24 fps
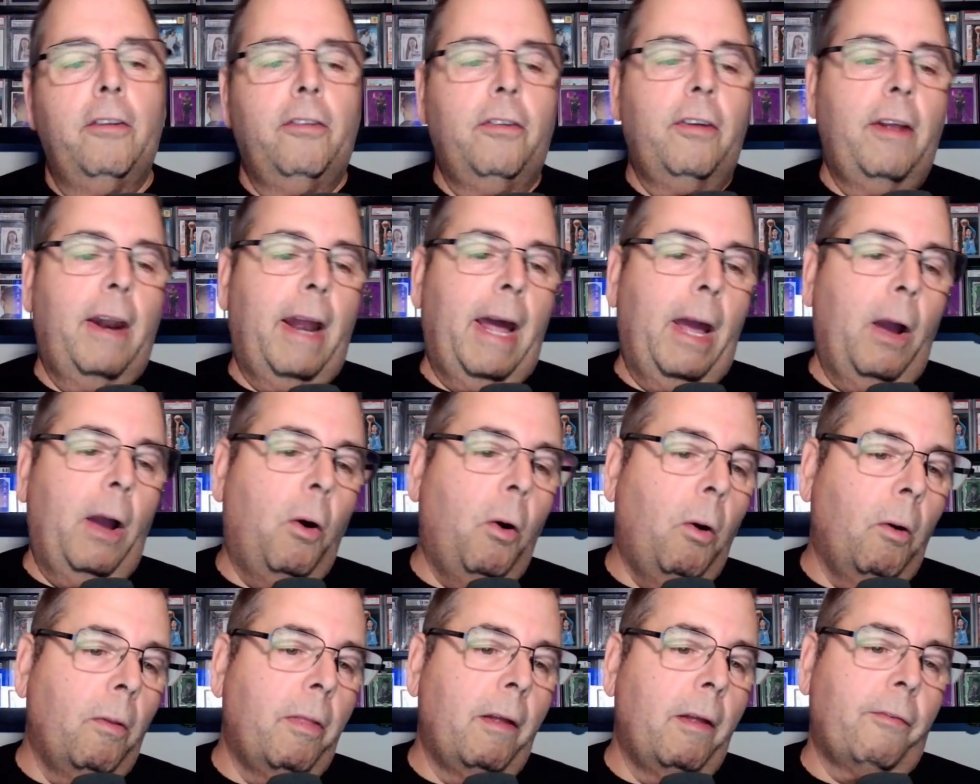Should I
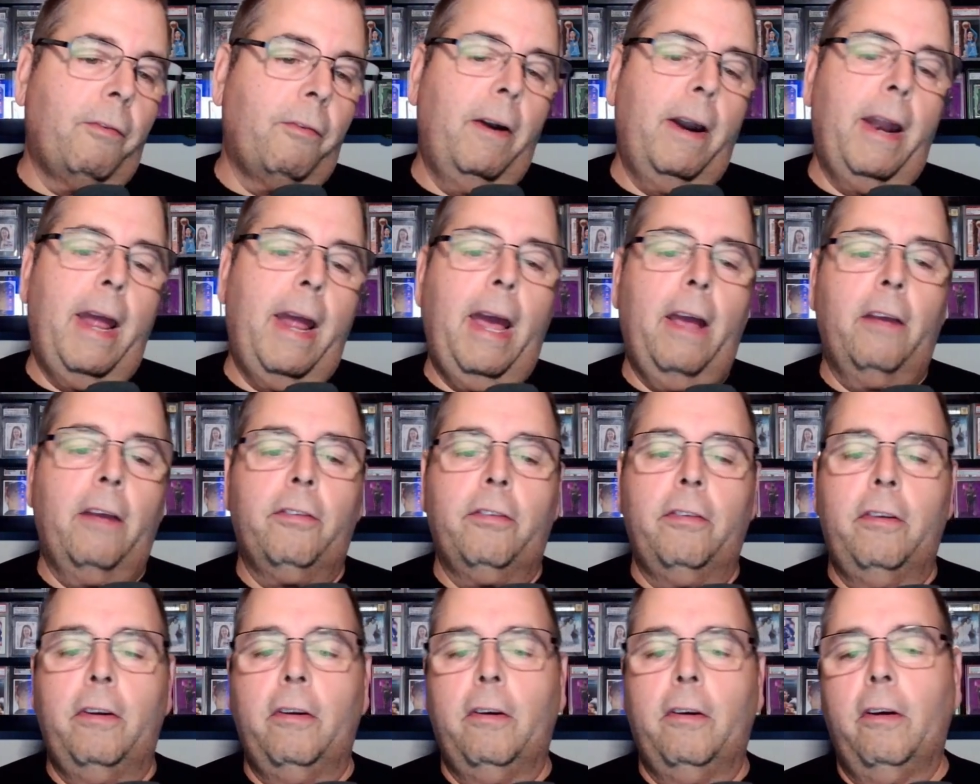hold it for
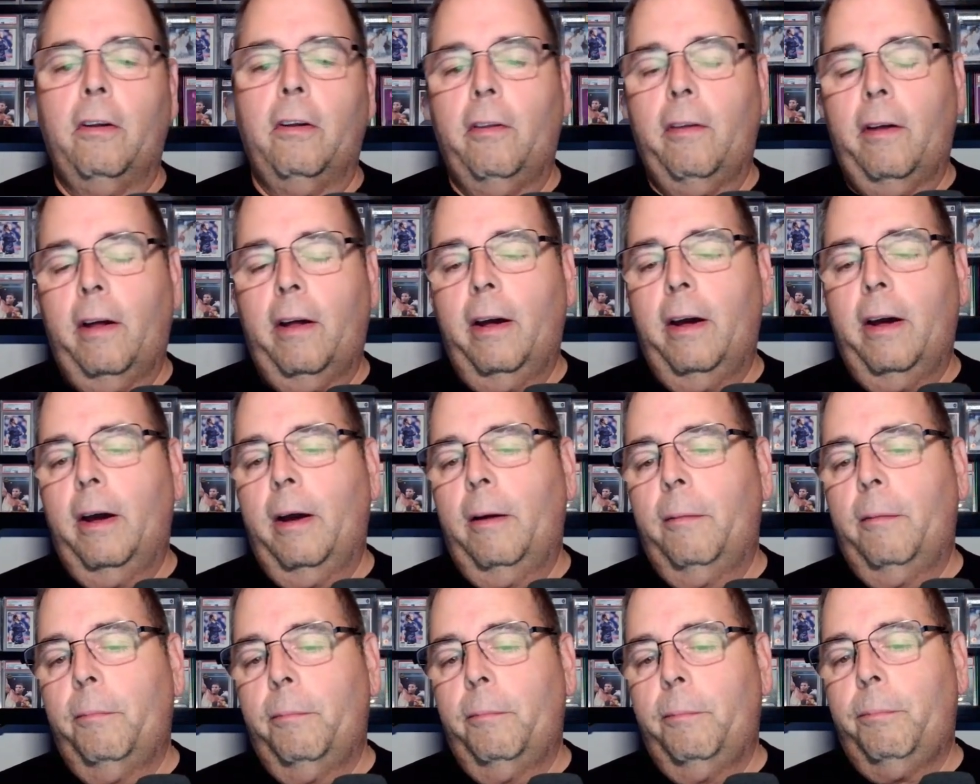
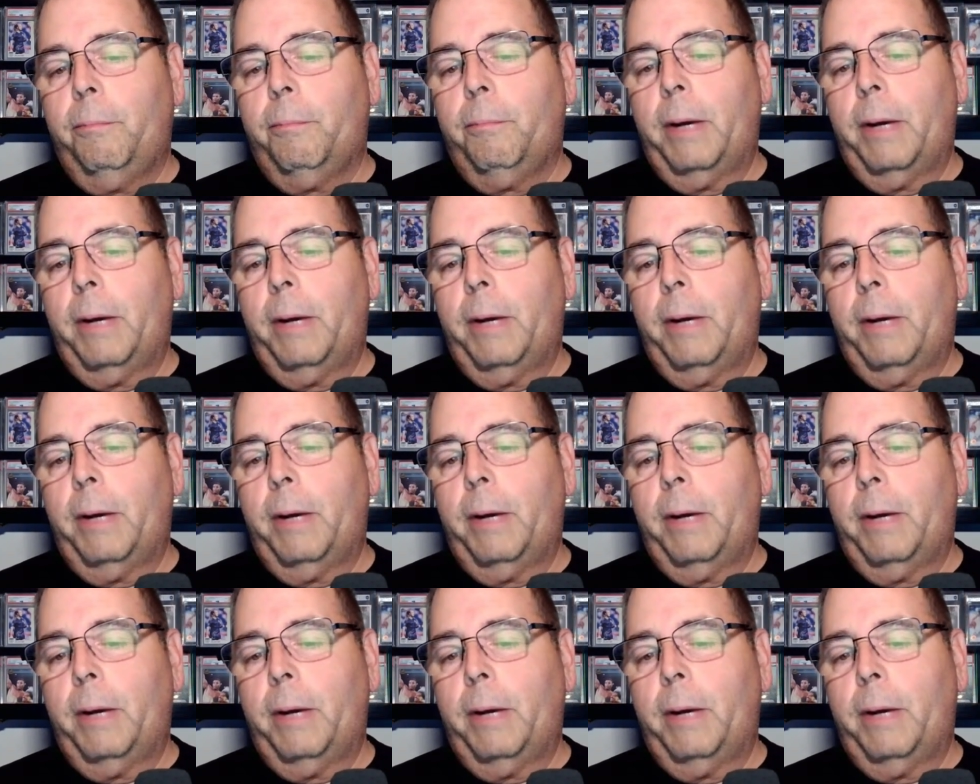National?